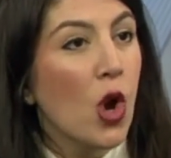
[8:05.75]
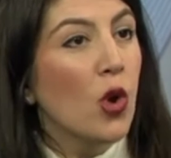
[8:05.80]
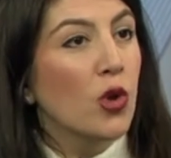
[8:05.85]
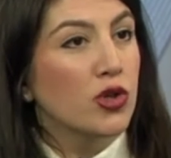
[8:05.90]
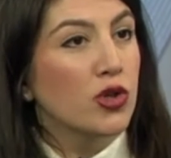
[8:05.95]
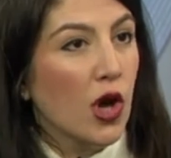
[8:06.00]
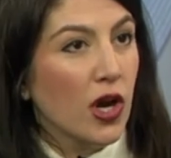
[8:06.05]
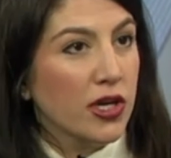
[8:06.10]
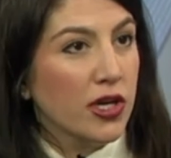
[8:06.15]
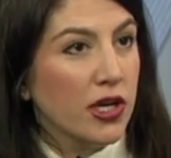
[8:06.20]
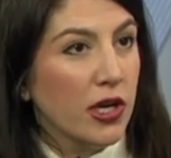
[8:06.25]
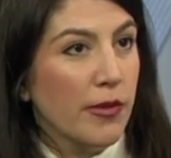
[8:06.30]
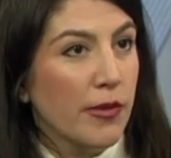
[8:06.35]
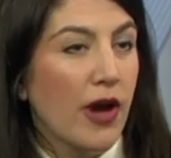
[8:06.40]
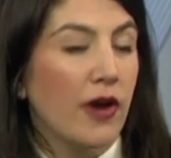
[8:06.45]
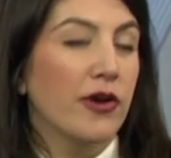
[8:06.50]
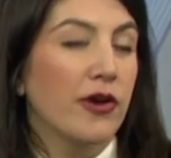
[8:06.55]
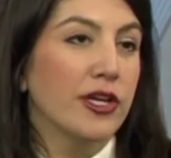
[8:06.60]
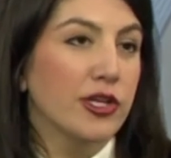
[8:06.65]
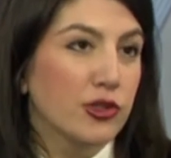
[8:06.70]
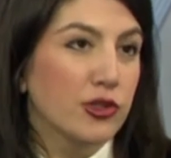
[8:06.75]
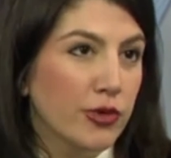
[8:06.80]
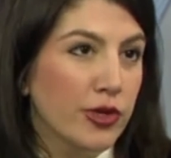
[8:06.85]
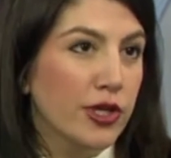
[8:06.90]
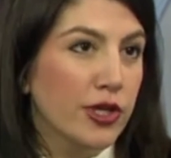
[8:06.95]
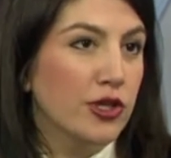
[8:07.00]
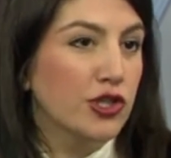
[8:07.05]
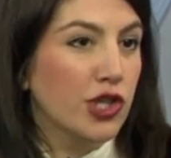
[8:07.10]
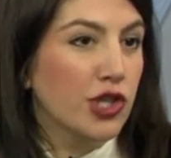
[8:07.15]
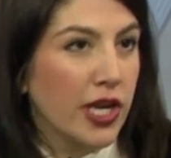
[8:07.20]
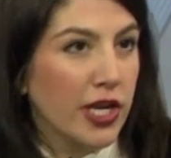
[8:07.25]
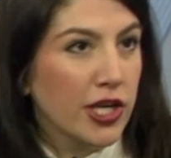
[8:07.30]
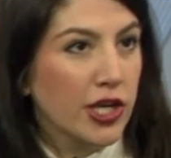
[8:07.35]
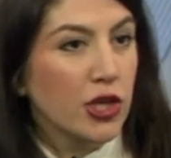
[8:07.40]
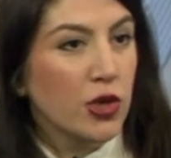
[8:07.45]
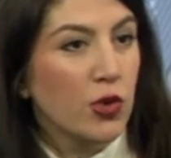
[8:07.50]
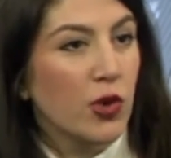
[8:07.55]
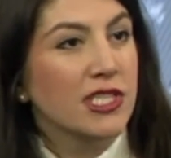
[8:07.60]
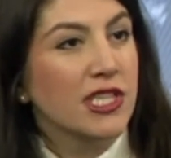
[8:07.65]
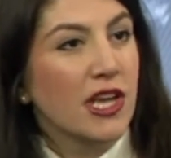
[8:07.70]
talking about Israel, China,
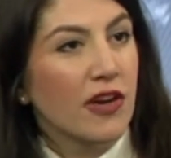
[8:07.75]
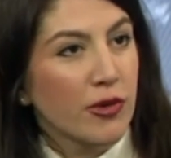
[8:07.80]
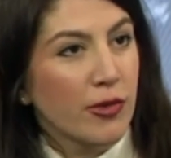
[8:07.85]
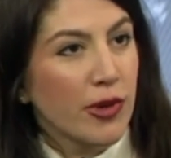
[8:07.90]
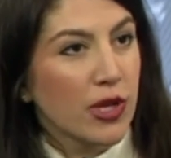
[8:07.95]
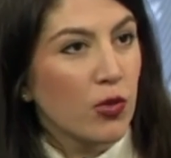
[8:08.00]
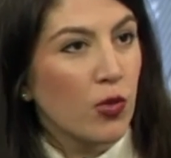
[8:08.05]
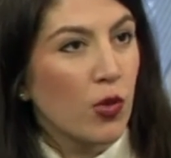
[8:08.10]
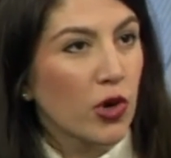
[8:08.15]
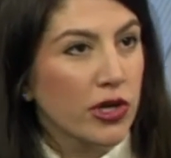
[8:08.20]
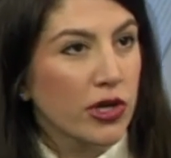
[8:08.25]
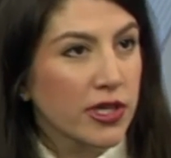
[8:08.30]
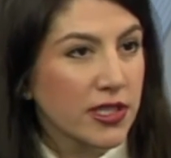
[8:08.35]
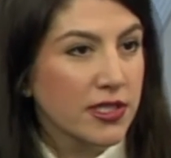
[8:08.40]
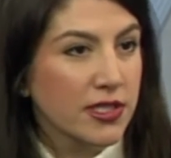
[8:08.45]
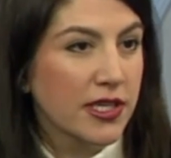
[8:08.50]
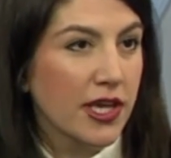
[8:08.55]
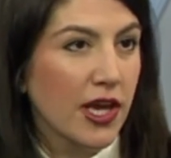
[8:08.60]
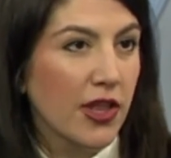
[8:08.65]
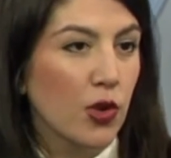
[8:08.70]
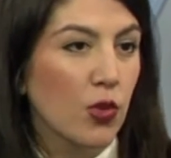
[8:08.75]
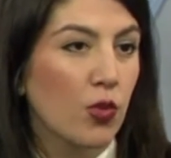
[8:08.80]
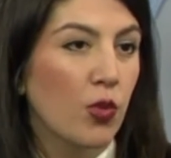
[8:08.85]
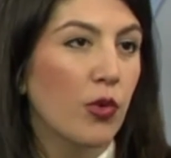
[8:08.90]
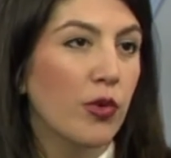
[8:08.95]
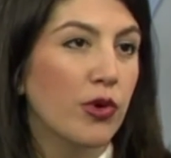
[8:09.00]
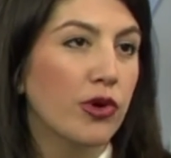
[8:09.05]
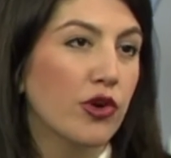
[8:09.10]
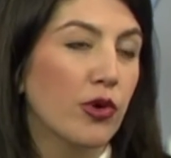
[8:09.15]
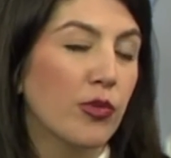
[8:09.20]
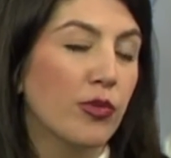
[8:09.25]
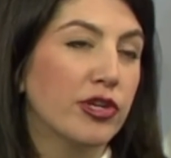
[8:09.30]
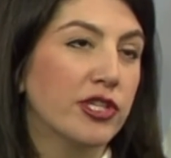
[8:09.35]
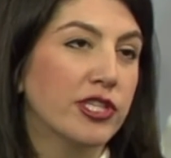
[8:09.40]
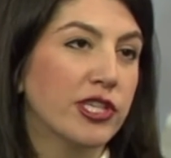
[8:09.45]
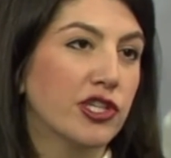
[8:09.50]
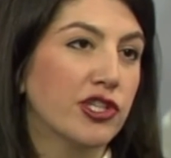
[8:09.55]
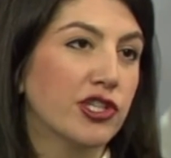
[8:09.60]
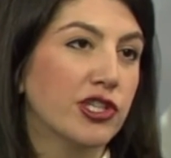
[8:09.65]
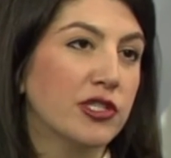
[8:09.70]
U.S., everybody working together, what would your
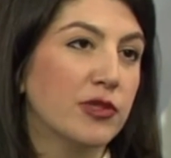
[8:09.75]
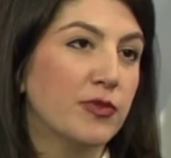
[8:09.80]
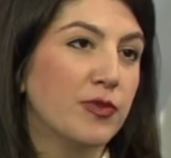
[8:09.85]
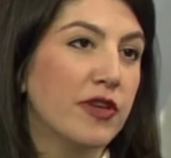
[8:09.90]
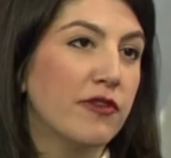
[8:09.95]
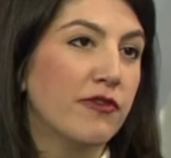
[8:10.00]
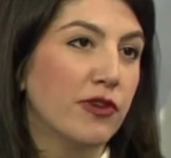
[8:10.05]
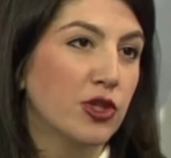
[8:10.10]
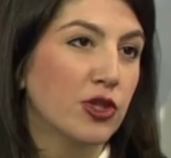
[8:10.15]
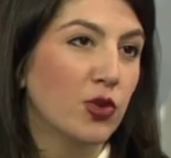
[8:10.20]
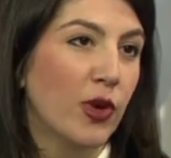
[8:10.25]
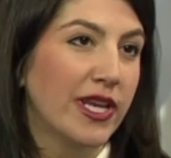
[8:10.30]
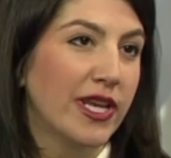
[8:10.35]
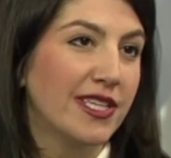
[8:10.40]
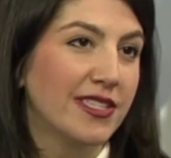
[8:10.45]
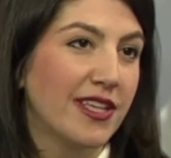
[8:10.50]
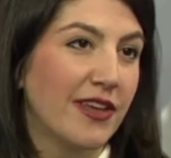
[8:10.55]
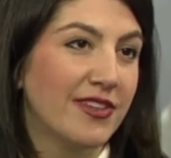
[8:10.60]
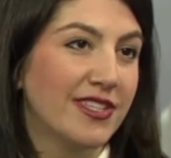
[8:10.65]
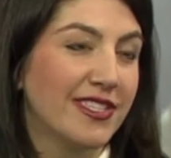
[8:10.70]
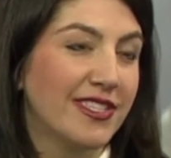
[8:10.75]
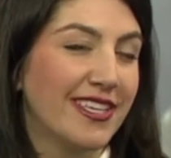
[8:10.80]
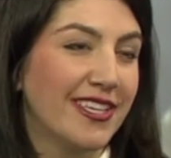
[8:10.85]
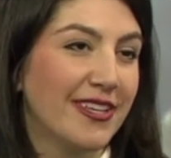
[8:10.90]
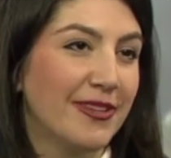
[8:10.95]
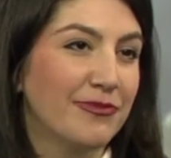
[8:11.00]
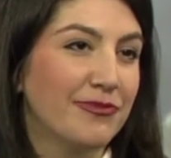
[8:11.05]
predictions be for 2017?